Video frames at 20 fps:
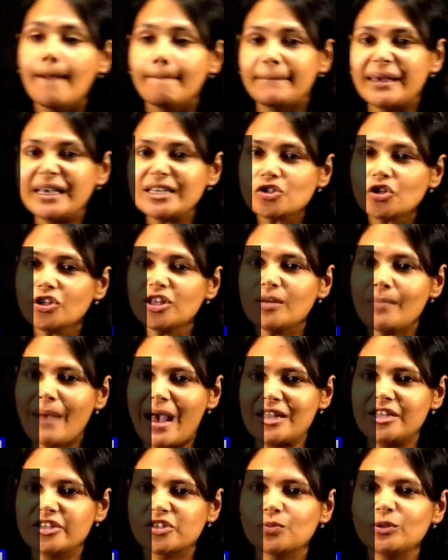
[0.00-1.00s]
Based on the
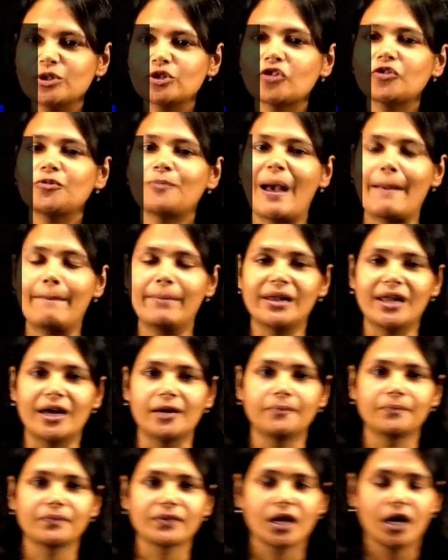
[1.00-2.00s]
management of
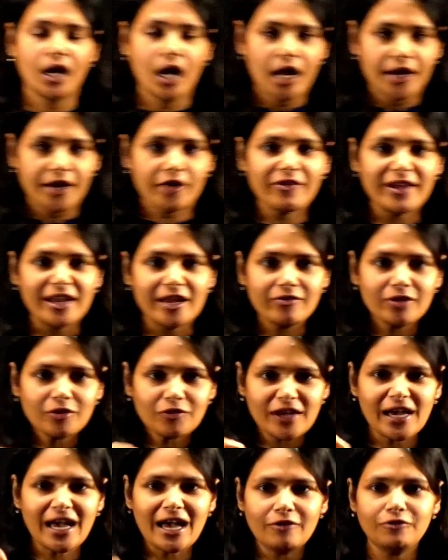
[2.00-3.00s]
papilla. Now whenever
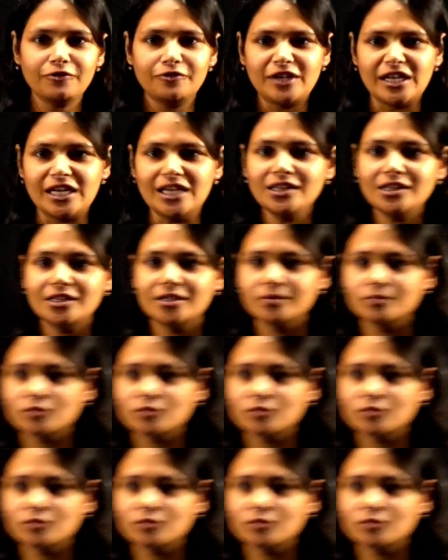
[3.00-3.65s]
we have teeth,